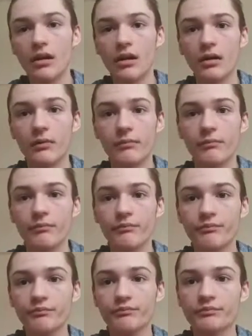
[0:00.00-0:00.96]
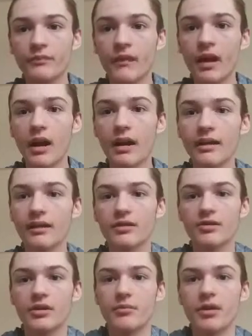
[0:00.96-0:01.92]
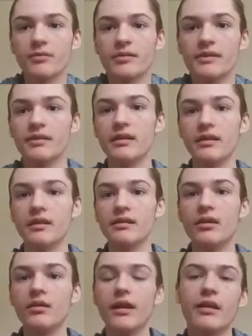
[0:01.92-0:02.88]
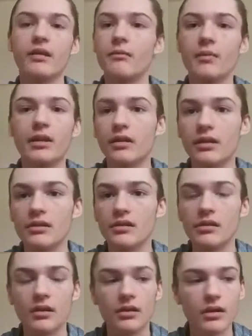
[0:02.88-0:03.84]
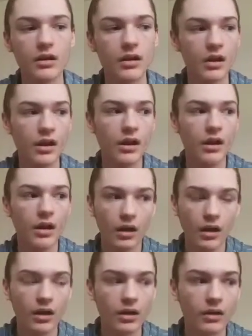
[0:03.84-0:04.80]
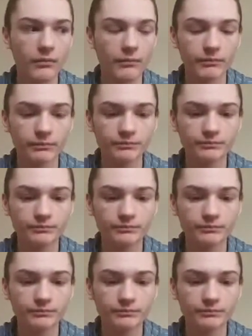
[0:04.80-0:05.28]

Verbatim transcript: Um, I can actually purposely dislocate them, but it doesn't hurt. Um,